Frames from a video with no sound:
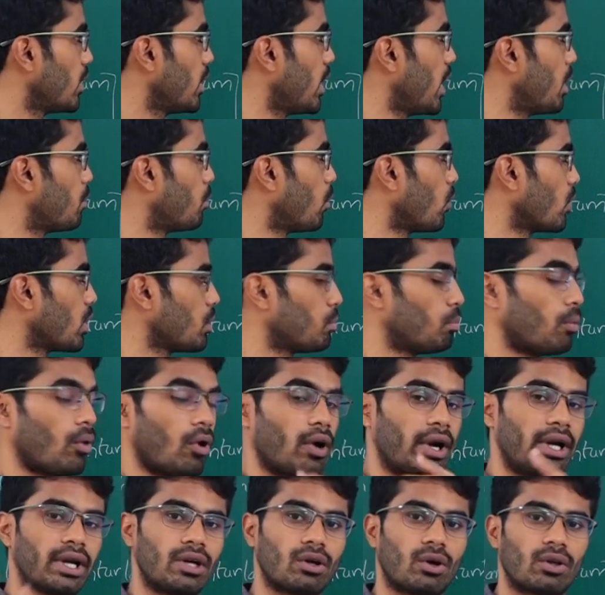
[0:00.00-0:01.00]
about a
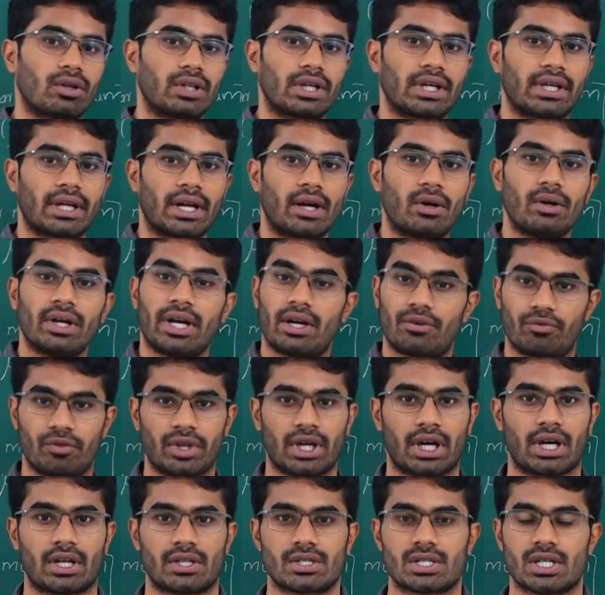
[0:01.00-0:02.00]
point on the ground and we
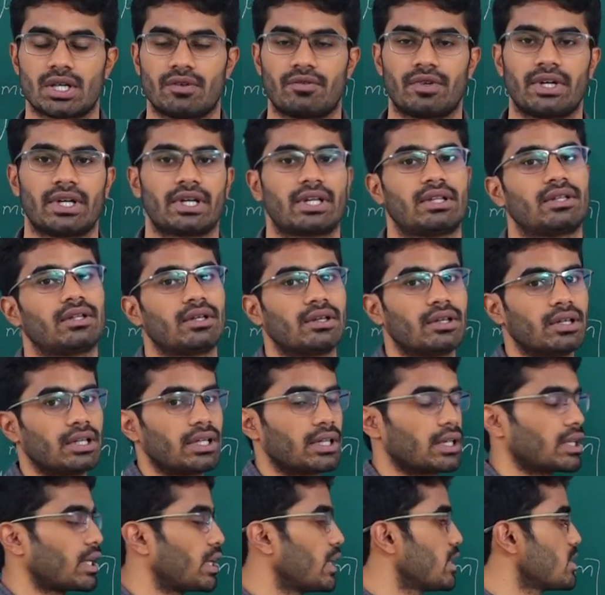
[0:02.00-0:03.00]
conserved it in the
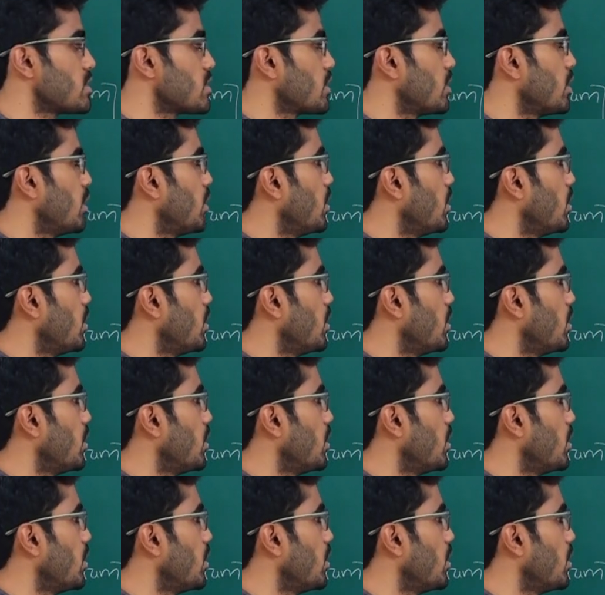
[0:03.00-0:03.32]
earlier case,